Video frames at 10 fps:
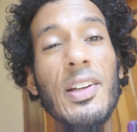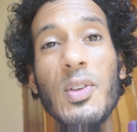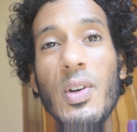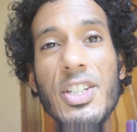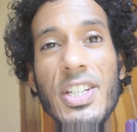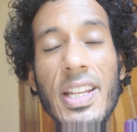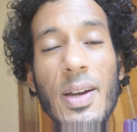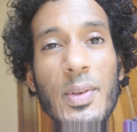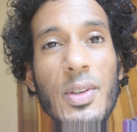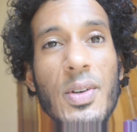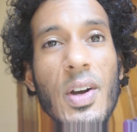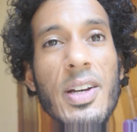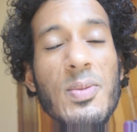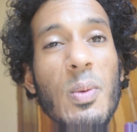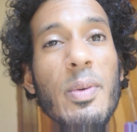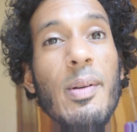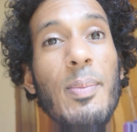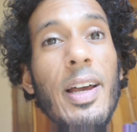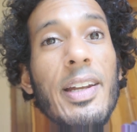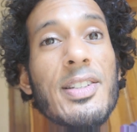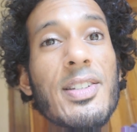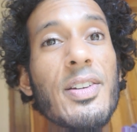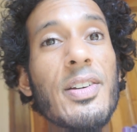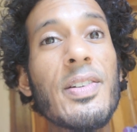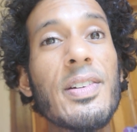And I thought I'd share that with you guys what we were planning to do.